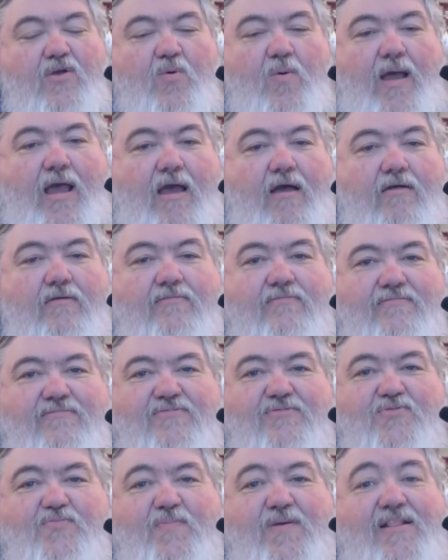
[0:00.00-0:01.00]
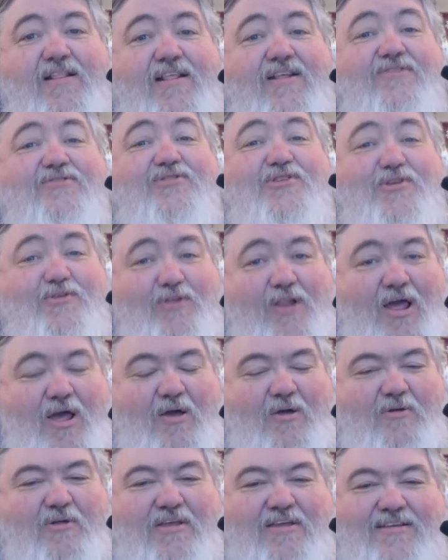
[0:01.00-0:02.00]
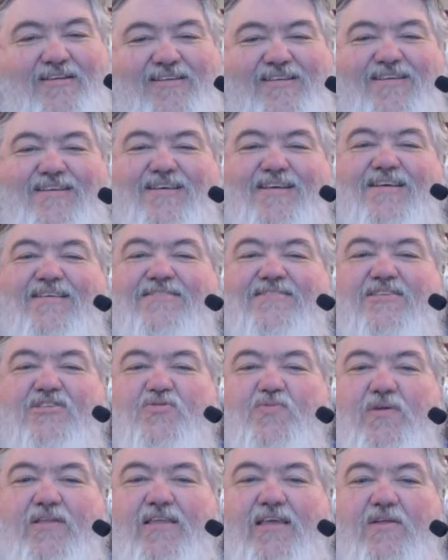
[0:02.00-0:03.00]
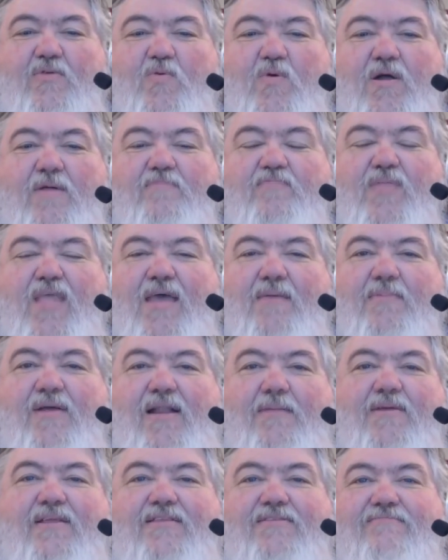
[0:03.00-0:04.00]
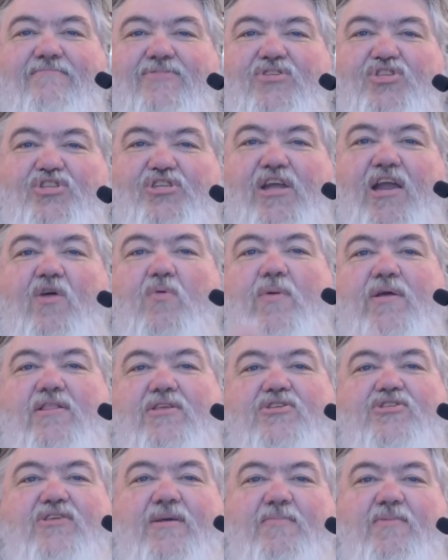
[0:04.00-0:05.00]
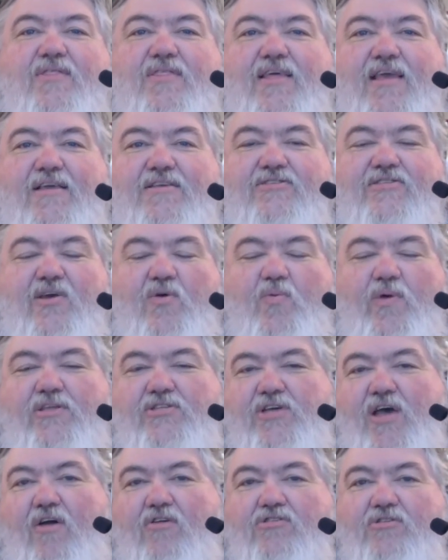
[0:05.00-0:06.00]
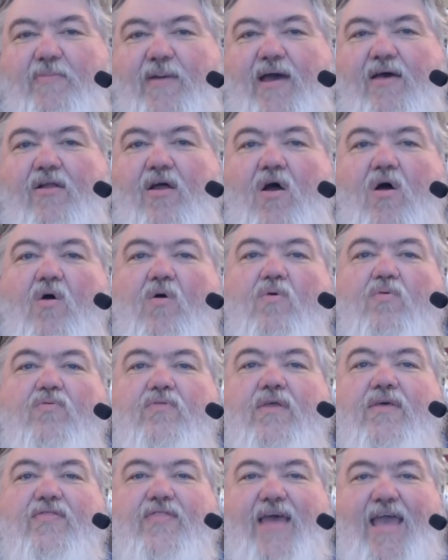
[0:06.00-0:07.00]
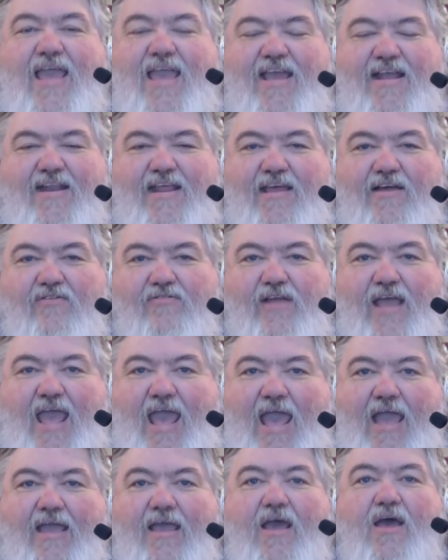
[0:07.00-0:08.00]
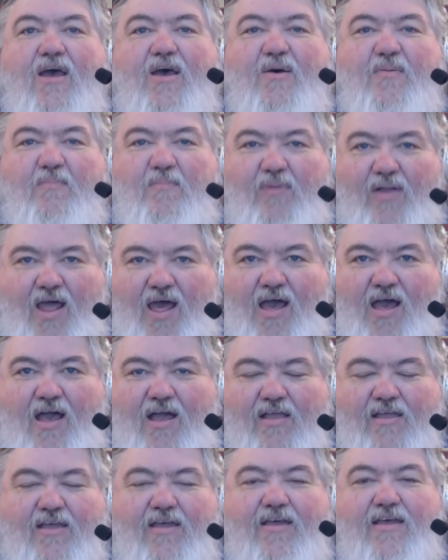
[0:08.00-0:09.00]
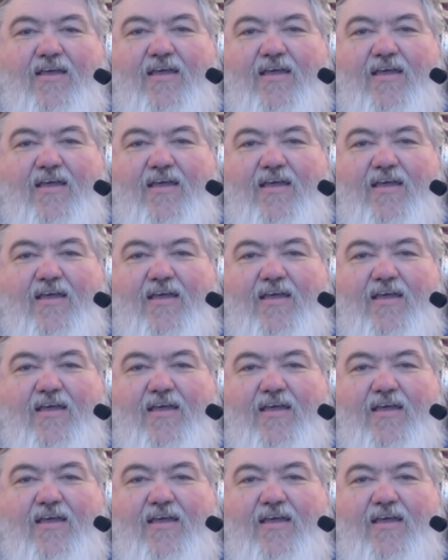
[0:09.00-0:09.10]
Wow, it's been a little too long since we did one. But let me share with you some of the things that we talked about on the Handheld Hack blog,